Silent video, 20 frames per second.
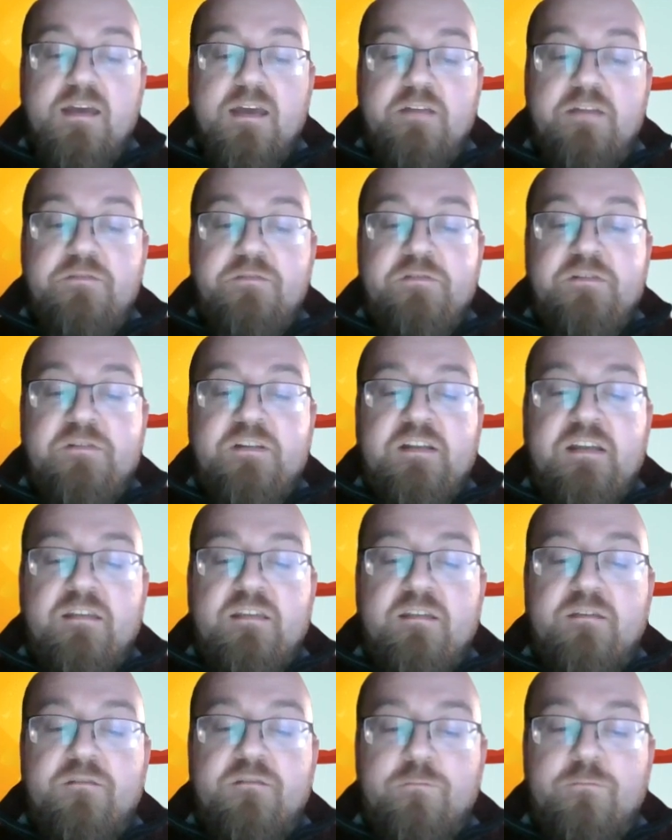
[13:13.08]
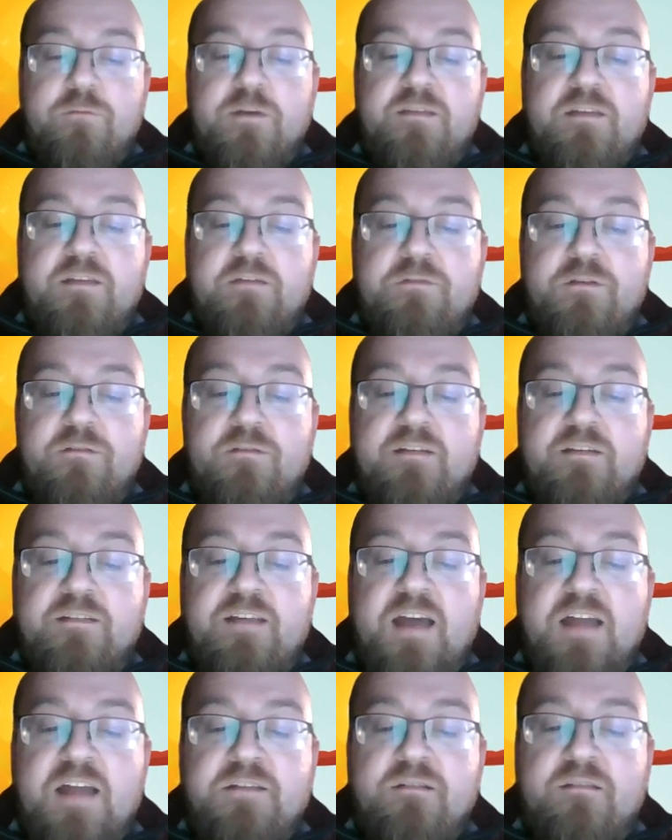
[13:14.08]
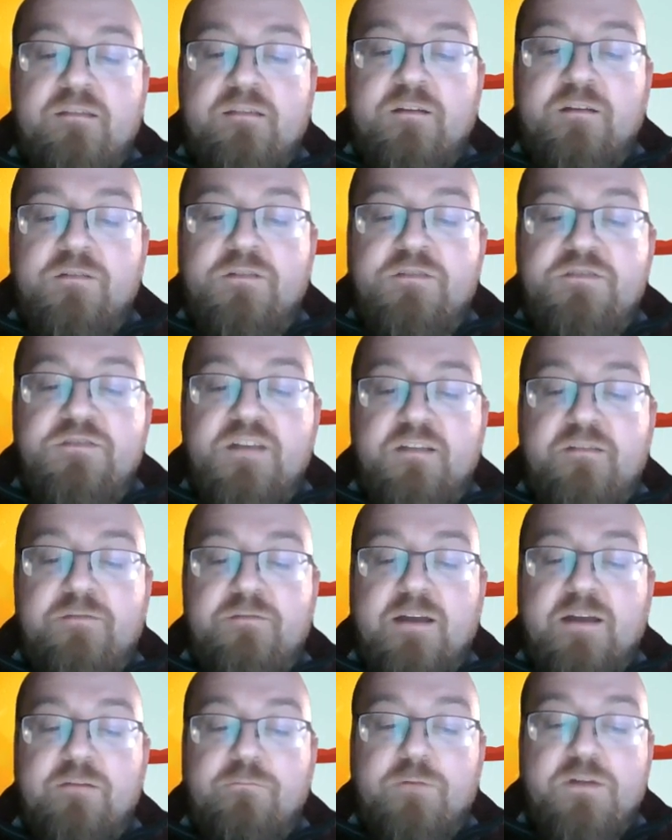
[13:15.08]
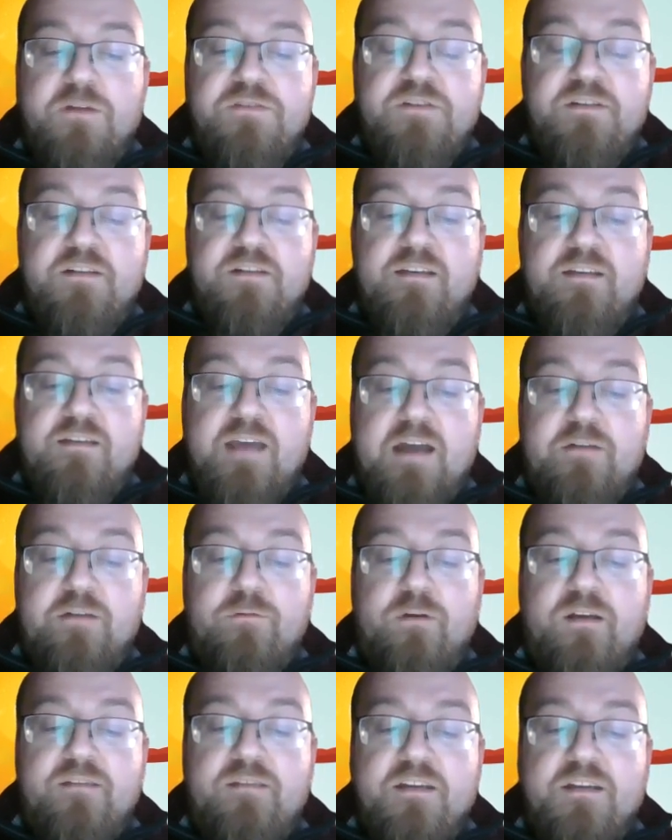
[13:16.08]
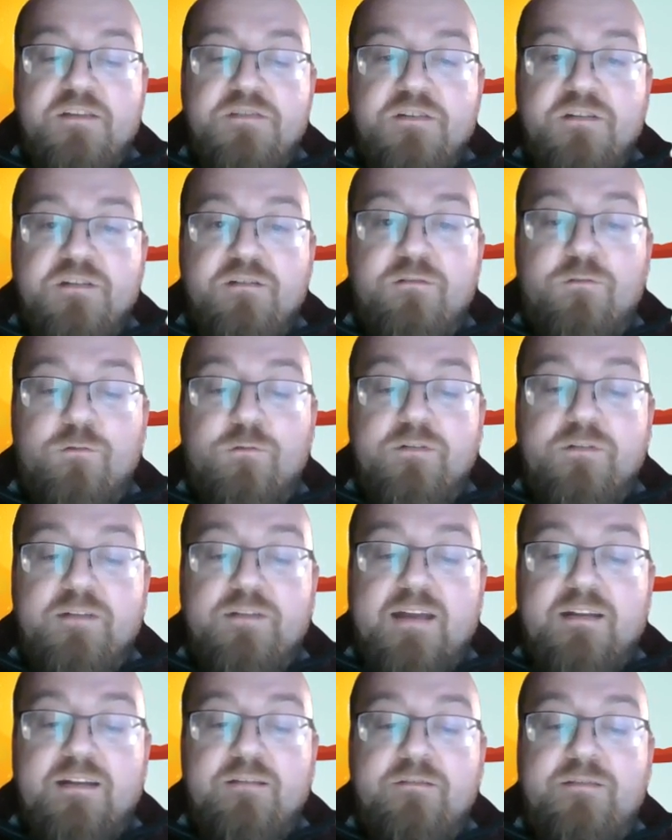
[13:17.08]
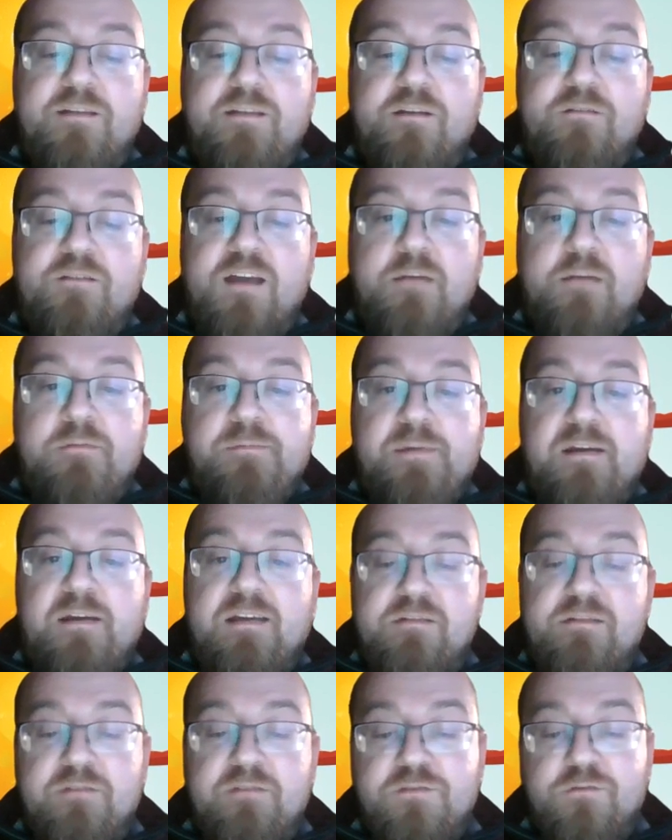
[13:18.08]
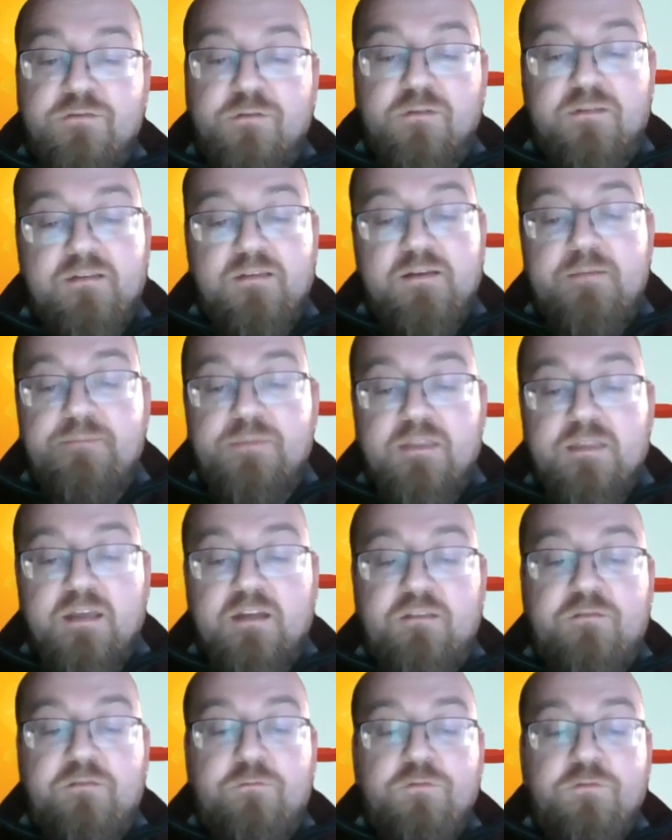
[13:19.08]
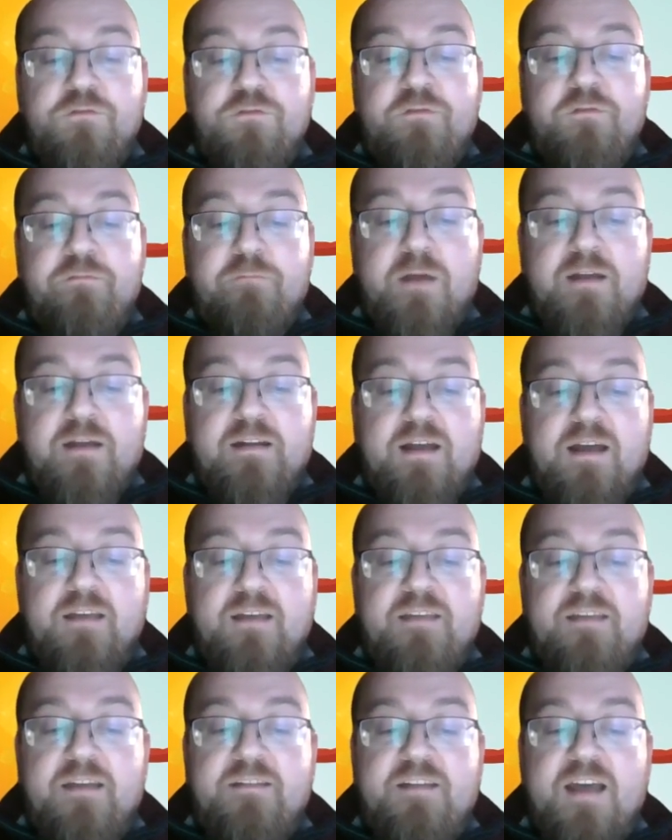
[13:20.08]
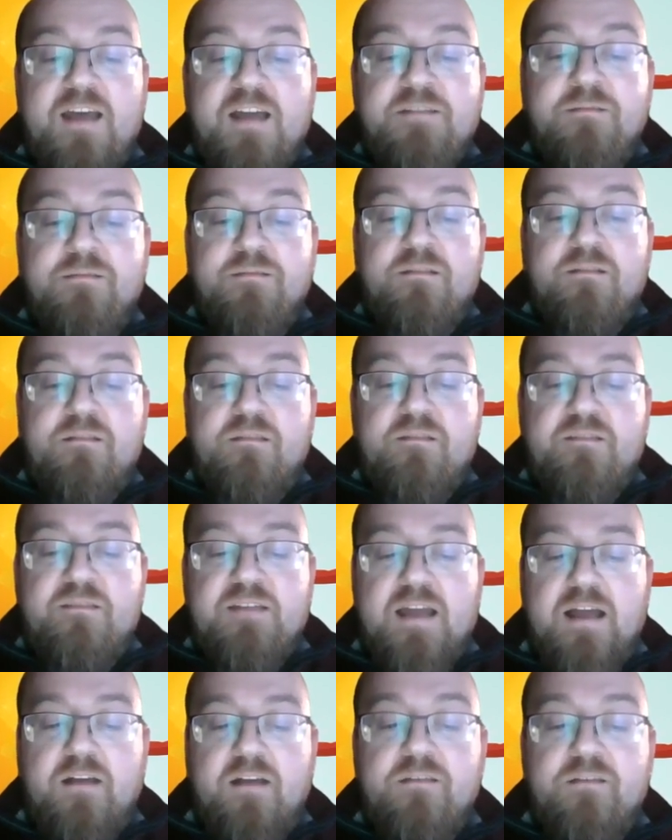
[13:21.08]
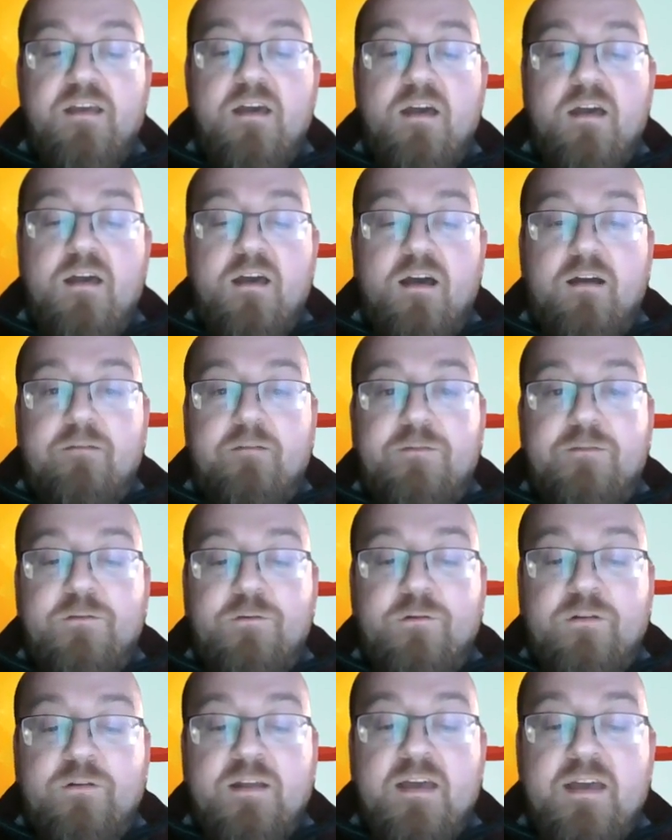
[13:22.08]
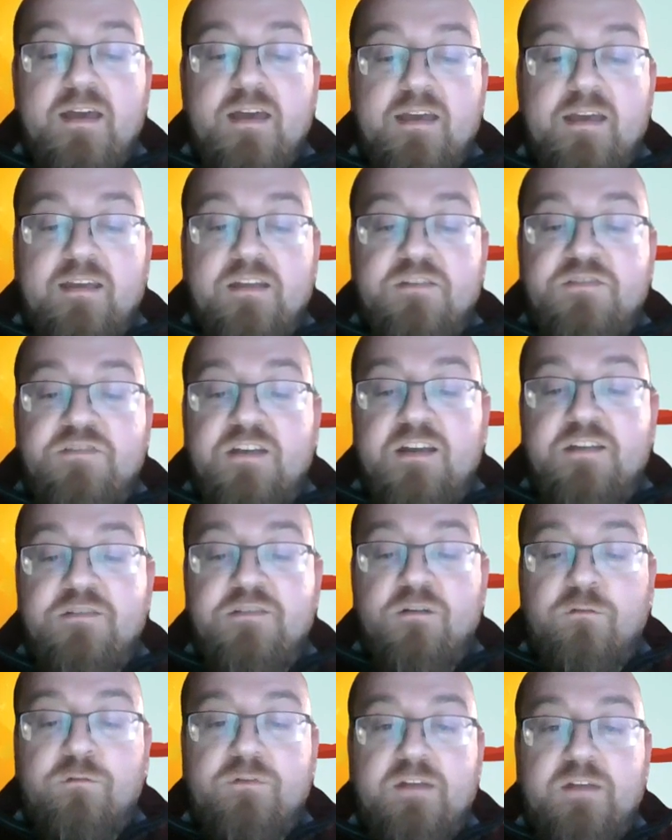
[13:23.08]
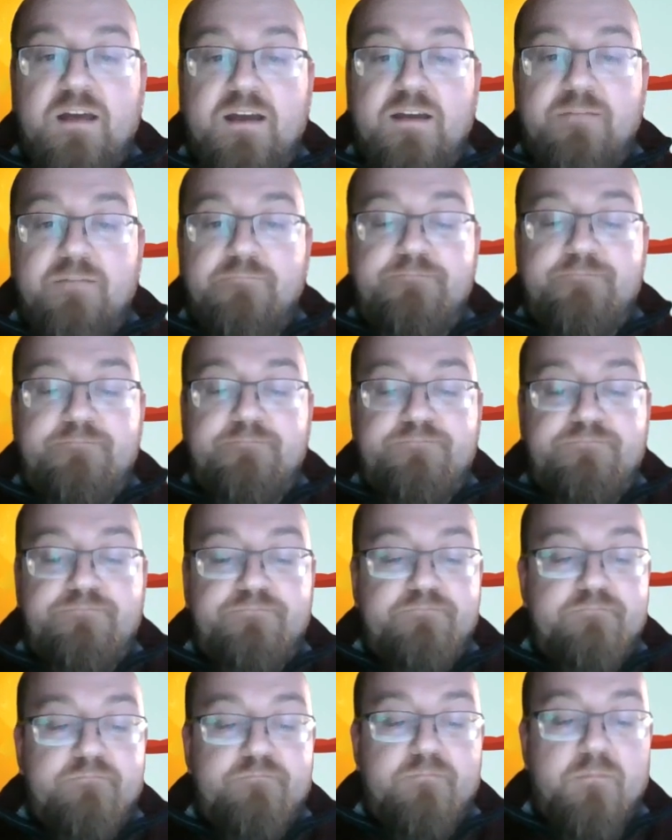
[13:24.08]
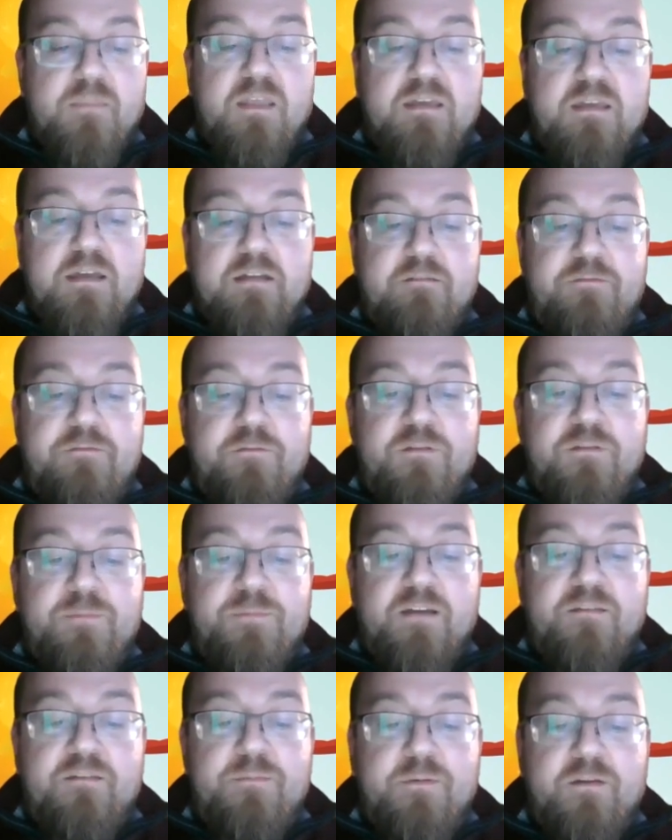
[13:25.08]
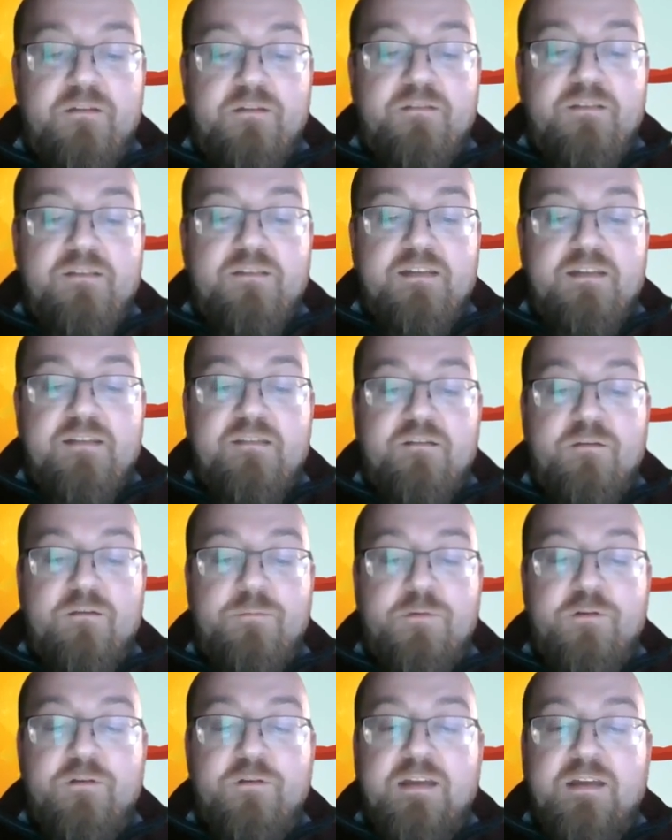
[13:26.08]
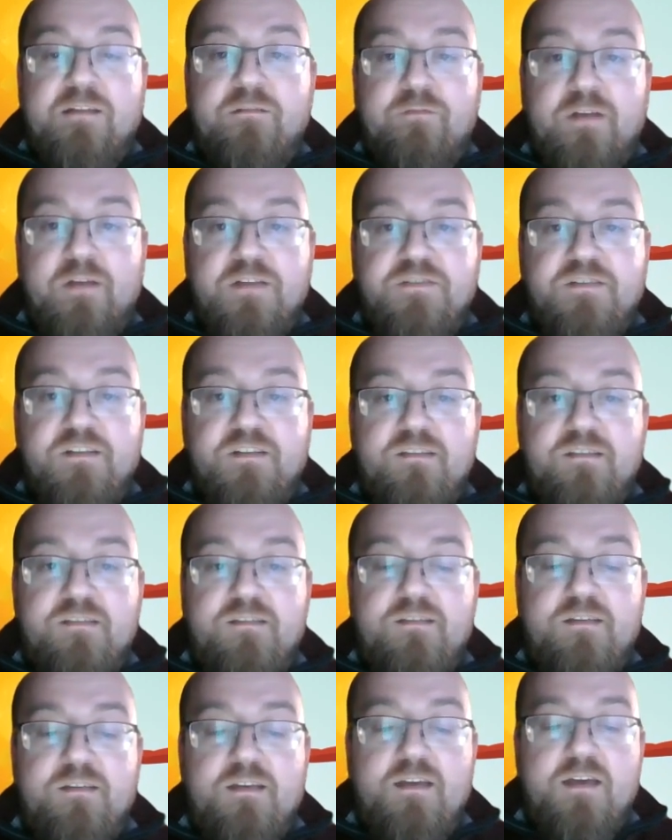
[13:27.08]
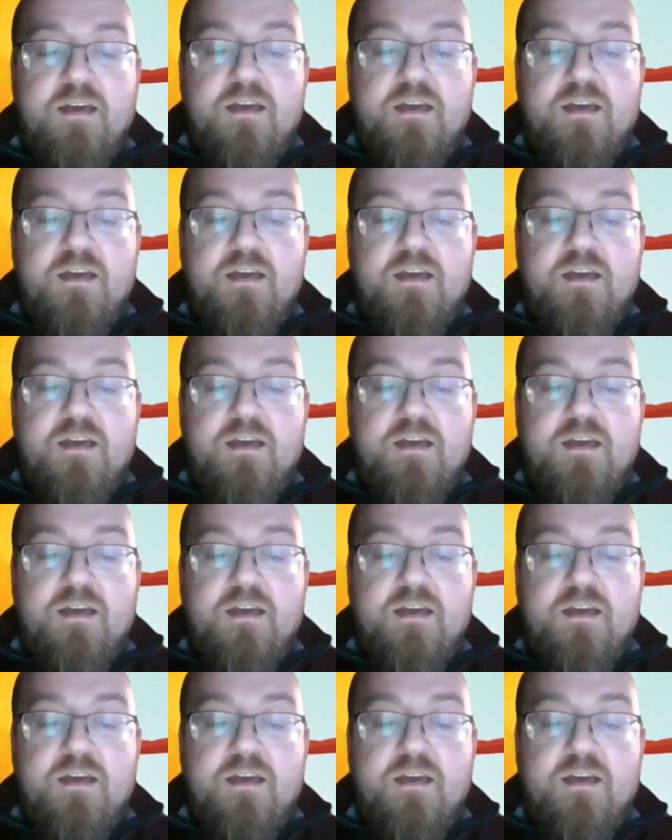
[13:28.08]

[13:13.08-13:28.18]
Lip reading: Individually, there's a risk of using attachment theory to justify rigid categorization or negative stereotypes about individuals. It's crucial to recognize that attachment styles are fluid, can change over time, influenced by experiences and therapeutic interventions.